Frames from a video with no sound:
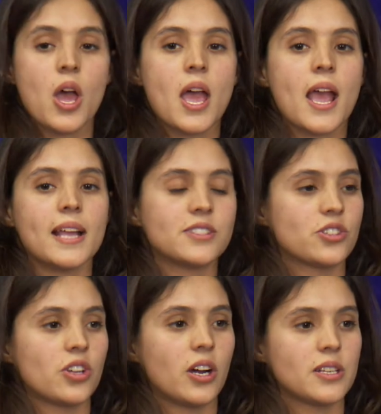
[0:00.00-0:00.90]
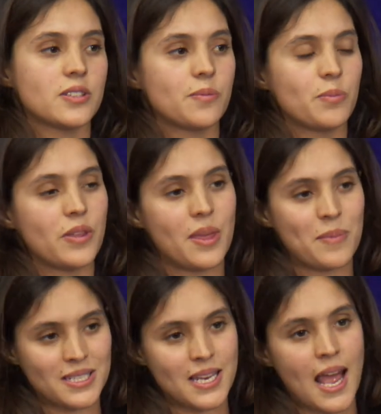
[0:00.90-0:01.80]
it starts with the
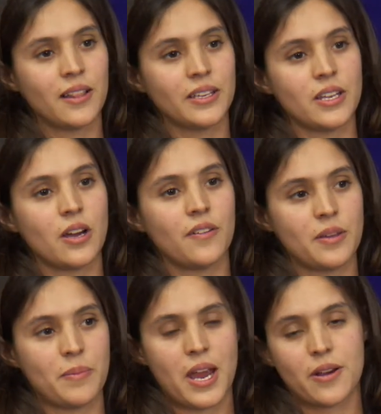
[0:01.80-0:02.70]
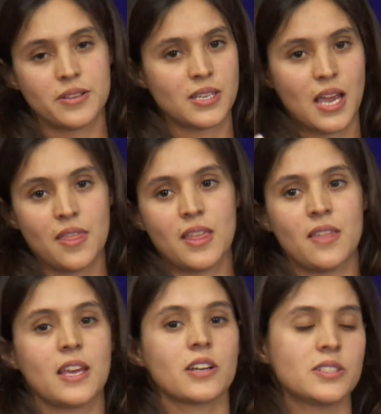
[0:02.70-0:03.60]
mentality of the parents, and then
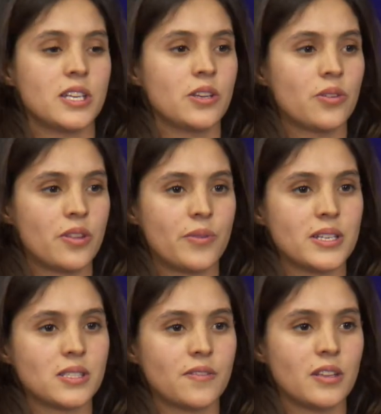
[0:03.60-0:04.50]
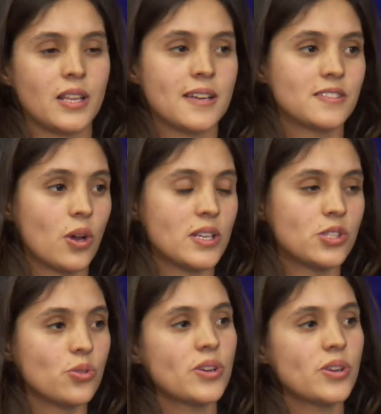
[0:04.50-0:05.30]
they continue the rest of their life. So as soon